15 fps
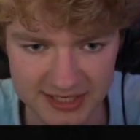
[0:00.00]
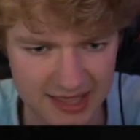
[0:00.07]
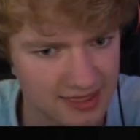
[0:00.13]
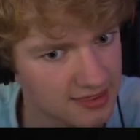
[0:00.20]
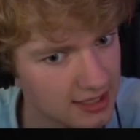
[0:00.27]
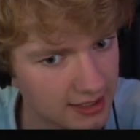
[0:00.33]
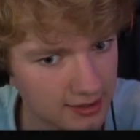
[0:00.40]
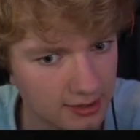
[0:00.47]
I
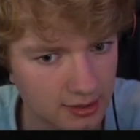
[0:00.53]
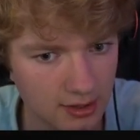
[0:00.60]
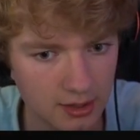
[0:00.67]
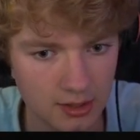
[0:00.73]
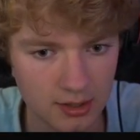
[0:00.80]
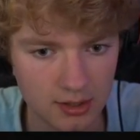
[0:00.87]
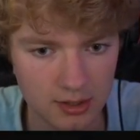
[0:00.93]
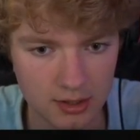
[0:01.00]
think
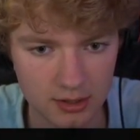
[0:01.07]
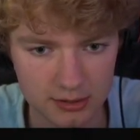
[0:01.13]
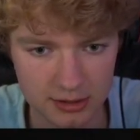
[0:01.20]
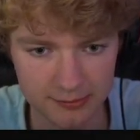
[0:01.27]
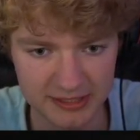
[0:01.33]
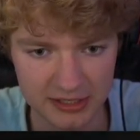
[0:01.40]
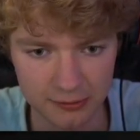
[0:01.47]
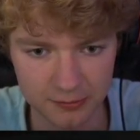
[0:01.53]
I'm
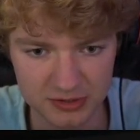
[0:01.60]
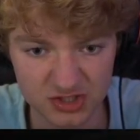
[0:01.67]
going to meet up with